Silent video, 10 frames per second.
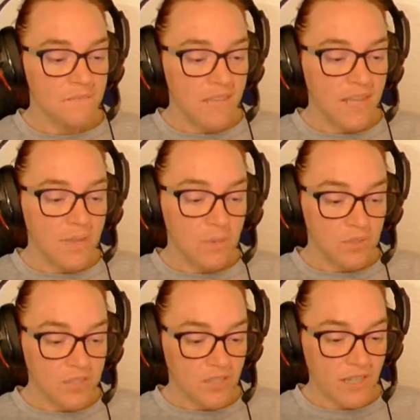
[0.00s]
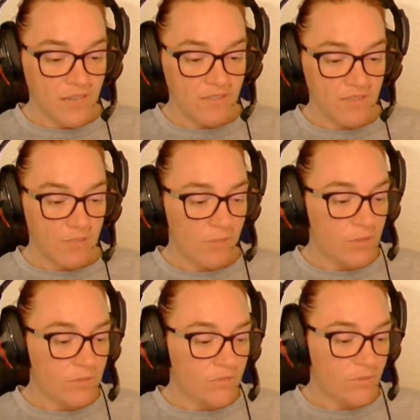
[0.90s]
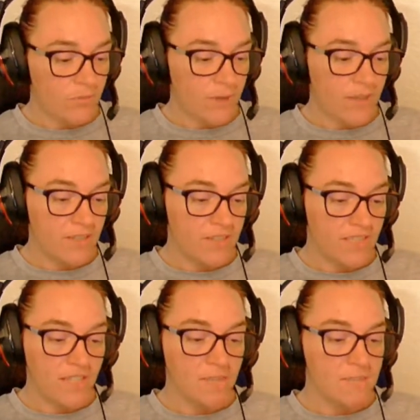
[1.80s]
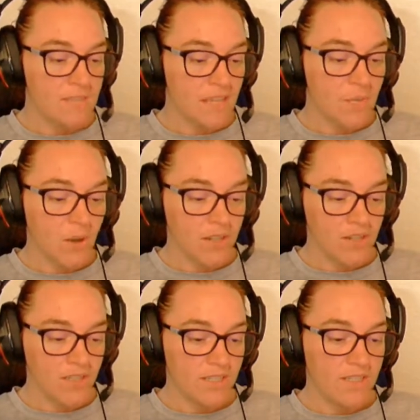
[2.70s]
Katie Bolter gave her a perfume bottle to keep slate water in,